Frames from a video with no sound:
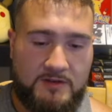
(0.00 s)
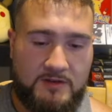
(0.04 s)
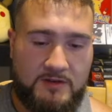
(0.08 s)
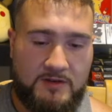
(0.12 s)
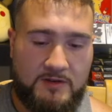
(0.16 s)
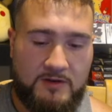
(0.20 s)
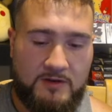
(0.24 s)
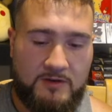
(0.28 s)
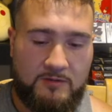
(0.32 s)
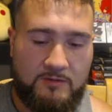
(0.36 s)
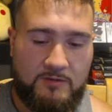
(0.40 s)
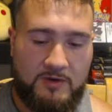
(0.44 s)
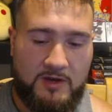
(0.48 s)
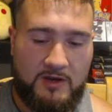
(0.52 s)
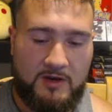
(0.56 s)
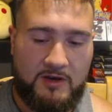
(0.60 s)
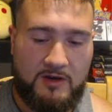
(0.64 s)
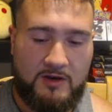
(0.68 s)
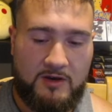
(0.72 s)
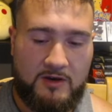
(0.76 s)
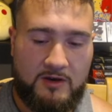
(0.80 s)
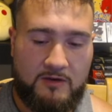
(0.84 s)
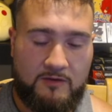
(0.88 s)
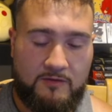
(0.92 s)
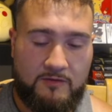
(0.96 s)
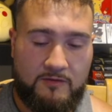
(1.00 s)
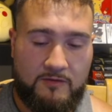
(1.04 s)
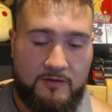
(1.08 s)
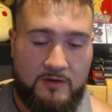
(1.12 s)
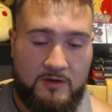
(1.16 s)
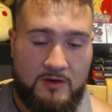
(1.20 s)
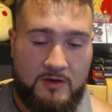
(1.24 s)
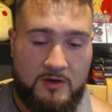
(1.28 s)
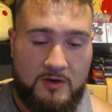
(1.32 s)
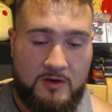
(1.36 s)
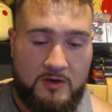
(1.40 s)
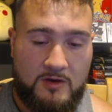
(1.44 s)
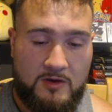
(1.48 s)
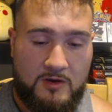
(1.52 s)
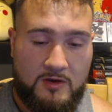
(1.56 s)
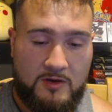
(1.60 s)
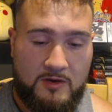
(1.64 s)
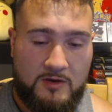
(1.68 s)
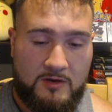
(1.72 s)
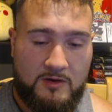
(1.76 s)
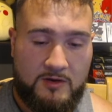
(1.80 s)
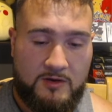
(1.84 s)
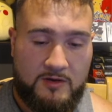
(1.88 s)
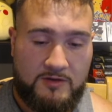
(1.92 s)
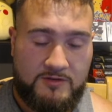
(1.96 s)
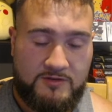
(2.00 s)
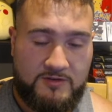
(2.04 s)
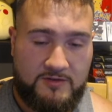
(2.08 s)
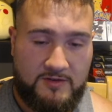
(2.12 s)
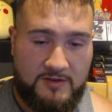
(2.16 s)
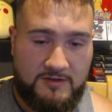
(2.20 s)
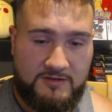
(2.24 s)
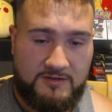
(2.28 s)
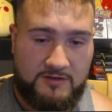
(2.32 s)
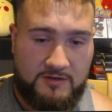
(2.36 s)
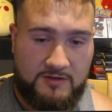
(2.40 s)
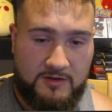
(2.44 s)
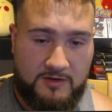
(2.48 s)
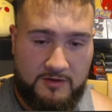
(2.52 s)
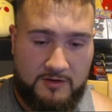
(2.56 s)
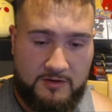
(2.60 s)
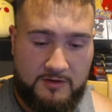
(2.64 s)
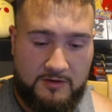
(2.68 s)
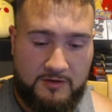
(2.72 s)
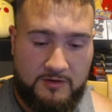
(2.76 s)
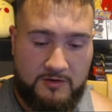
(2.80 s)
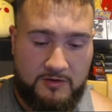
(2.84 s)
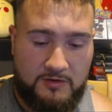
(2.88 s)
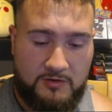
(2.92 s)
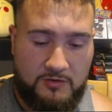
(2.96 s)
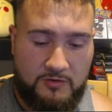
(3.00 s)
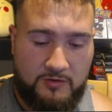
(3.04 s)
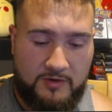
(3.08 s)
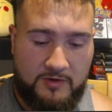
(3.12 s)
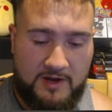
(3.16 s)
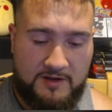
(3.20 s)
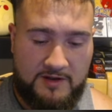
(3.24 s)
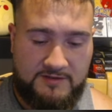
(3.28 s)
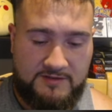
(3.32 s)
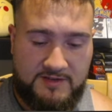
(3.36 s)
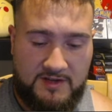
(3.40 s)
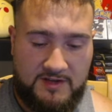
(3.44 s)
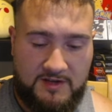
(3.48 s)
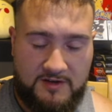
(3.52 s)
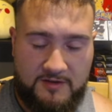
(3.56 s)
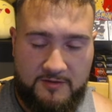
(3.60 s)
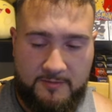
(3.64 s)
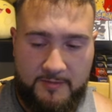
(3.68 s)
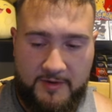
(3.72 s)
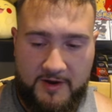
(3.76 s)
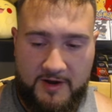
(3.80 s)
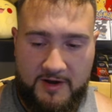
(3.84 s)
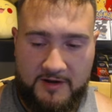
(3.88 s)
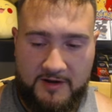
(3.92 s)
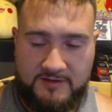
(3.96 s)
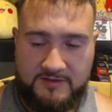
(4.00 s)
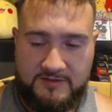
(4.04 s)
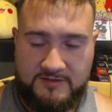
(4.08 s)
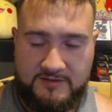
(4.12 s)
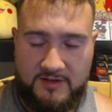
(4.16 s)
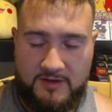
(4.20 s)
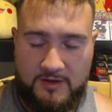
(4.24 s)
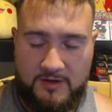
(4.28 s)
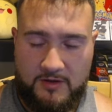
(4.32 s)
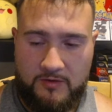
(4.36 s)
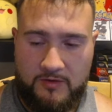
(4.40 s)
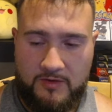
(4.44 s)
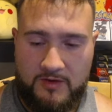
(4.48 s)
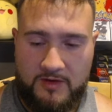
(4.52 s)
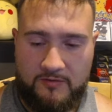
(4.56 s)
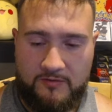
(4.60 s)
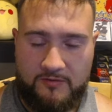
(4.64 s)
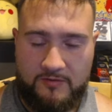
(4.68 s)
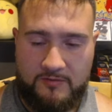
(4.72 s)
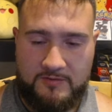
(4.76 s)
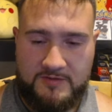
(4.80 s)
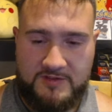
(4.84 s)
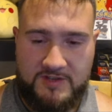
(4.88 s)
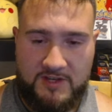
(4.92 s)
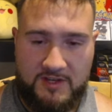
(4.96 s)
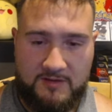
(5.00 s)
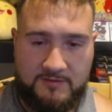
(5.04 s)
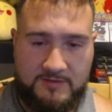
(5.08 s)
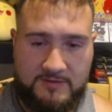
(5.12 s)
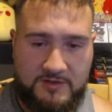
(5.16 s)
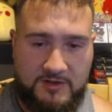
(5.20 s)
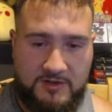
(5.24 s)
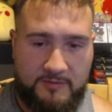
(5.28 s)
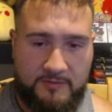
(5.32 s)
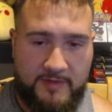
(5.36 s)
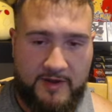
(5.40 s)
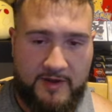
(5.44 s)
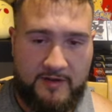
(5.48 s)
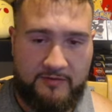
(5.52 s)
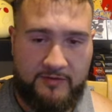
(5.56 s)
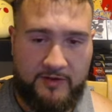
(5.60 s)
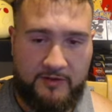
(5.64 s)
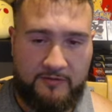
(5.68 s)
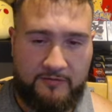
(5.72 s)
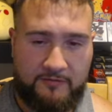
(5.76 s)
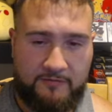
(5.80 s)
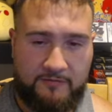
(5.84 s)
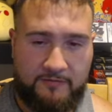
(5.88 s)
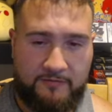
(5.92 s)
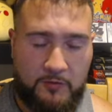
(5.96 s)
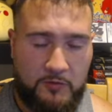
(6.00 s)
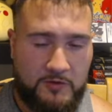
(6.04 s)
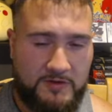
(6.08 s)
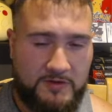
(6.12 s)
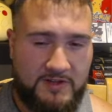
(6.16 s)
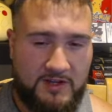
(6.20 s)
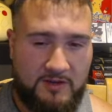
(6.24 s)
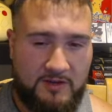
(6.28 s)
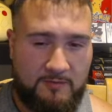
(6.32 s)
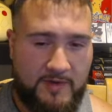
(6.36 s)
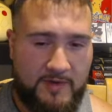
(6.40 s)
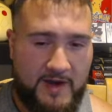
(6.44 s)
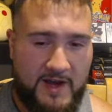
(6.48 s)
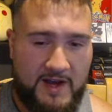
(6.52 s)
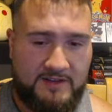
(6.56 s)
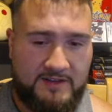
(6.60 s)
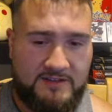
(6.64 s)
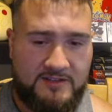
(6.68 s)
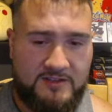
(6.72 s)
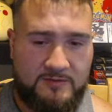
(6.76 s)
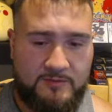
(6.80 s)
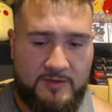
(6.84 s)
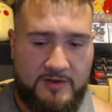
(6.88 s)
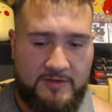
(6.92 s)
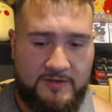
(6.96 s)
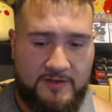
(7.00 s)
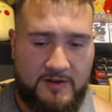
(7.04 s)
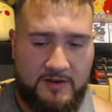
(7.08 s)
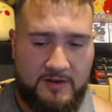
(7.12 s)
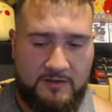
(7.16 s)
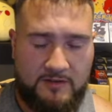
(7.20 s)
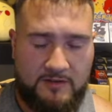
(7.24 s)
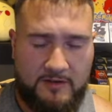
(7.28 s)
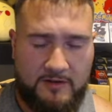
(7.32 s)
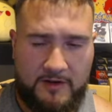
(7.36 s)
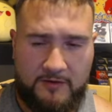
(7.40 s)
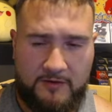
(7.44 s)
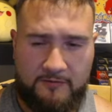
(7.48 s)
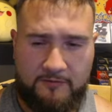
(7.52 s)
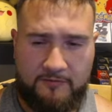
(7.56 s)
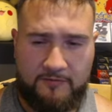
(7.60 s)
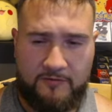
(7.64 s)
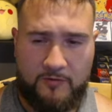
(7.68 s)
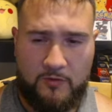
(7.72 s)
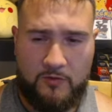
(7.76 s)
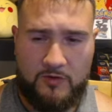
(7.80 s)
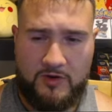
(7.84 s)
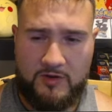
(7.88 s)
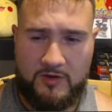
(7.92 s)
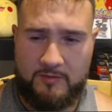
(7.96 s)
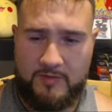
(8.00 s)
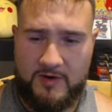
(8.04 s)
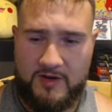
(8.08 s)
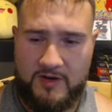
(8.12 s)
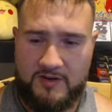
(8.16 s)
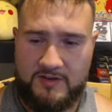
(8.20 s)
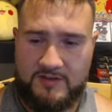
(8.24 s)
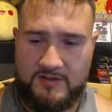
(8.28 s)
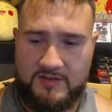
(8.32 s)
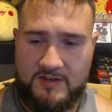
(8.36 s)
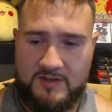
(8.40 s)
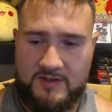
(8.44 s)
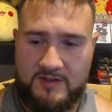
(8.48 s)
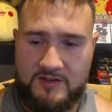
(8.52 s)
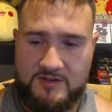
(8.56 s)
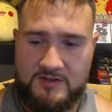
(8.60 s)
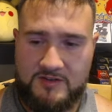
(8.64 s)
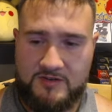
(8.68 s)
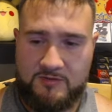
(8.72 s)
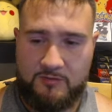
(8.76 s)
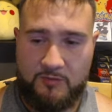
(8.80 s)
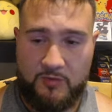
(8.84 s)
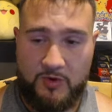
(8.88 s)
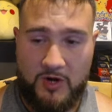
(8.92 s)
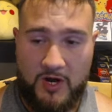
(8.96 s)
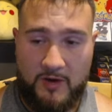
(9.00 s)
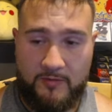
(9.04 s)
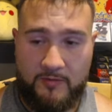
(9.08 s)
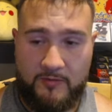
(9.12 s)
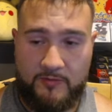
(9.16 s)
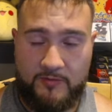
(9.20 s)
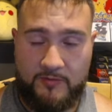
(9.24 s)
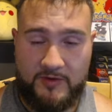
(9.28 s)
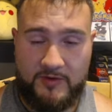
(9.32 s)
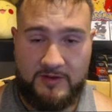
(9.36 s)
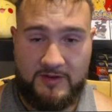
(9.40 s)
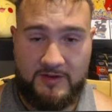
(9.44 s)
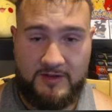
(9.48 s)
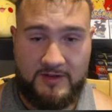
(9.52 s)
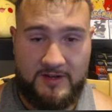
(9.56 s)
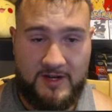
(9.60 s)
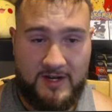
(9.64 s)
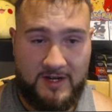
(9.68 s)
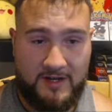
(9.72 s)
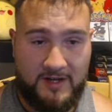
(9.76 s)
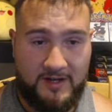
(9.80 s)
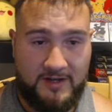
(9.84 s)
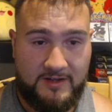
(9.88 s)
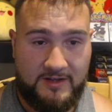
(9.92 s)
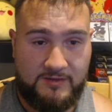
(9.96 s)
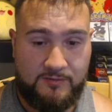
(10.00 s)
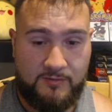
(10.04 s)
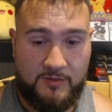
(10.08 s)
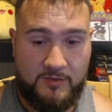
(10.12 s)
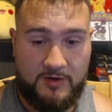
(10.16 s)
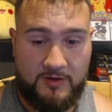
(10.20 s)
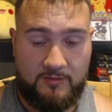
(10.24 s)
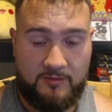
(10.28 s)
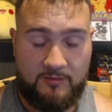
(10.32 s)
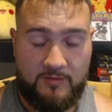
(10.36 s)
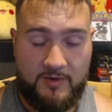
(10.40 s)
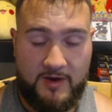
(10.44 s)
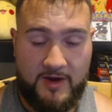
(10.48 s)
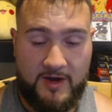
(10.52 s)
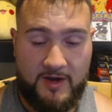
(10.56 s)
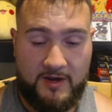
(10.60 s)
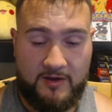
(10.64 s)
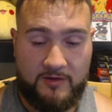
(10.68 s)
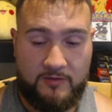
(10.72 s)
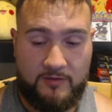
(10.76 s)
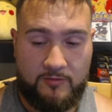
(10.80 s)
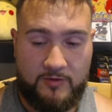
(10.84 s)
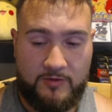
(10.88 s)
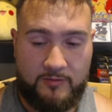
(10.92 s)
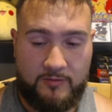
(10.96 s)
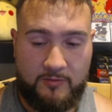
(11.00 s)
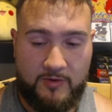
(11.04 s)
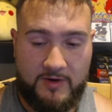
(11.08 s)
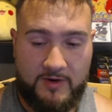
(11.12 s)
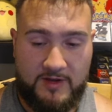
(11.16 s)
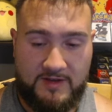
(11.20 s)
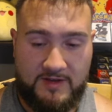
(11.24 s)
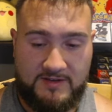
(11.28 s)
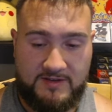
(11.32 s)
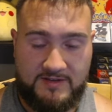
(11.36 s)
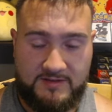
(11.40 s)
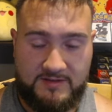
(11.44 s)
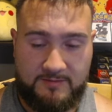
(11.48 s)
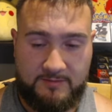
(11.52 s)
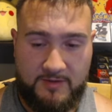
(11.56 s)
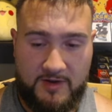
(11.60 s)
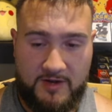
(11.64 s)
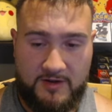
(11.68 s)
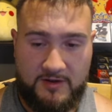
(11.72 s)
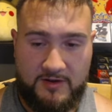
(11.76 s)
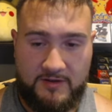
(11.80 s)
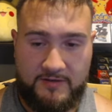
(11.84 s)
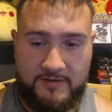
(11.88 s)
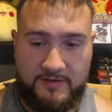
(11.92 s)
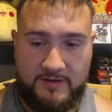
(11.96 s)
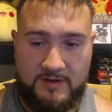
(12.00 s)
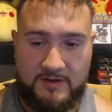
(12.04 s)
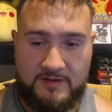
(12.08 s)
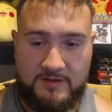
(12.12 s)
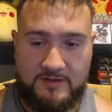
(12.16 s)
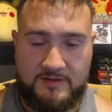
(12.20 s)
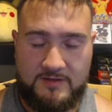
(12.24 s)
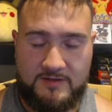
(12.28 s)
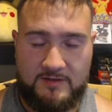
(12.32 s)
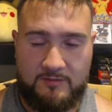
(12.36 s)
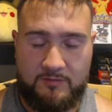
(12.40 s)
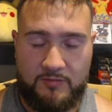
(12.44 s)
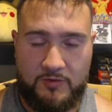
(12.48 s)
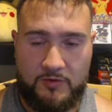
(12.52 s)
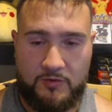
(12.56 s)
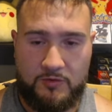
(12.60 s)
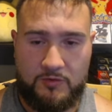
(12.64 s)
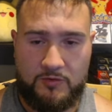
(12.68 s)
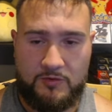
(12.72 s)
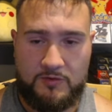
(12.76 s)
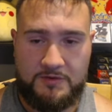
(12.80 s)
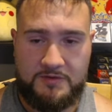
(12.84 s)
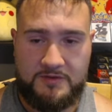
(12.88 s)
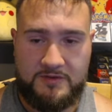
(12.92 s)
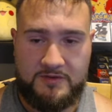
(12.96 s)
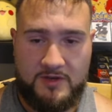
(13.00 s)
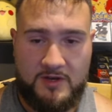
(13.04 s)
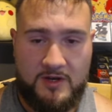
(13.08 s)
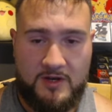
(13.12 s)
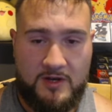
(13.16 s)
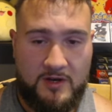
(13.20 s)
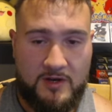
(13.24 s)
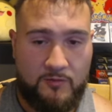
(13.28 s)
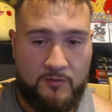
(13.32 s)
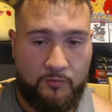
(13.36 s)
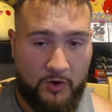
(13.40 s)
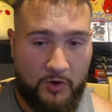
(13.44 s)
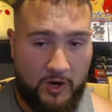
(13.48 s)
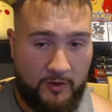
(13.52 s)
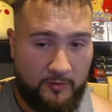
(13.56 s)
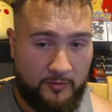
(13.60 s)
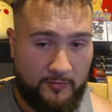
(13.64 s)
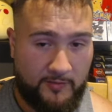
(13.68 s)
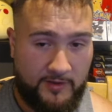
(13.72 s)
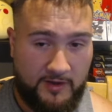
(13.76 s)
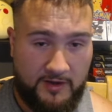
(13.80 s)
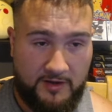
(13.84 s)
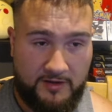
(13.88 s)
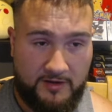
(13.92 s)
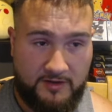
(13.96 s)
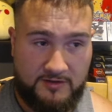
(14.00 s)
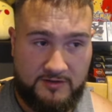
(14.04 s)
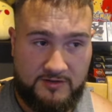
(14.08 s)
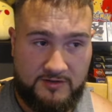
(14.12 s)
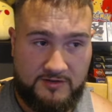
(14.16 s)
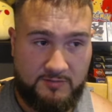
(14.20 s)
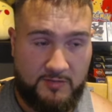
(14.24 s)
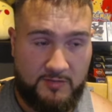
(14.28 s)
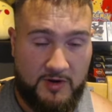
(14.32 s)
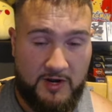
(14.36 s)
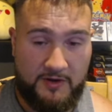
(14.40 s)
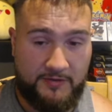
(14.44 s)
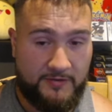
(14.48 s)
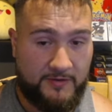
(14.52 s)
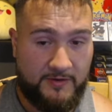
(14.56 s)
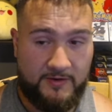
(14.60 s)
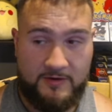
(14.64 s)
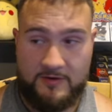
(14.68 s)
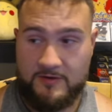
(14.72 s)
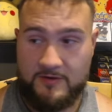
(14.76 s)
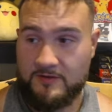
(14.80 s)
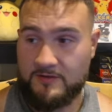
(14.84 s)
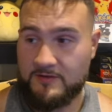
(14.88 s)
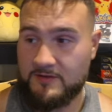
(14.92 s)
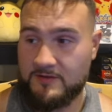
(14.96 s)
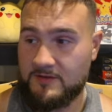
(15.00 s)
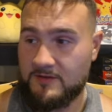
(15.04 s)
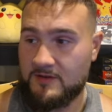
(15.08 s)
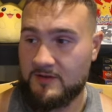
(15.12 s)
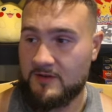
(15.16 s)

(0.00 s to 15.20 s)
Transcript: here. We have... So these are the new Crown Zenith boxes that you can get from Sam's Club. They have like 14 packs in them, I think. They're like $40 each. Probably did not get his money back with what he spent on these in pools. Probably could have just bought the cards.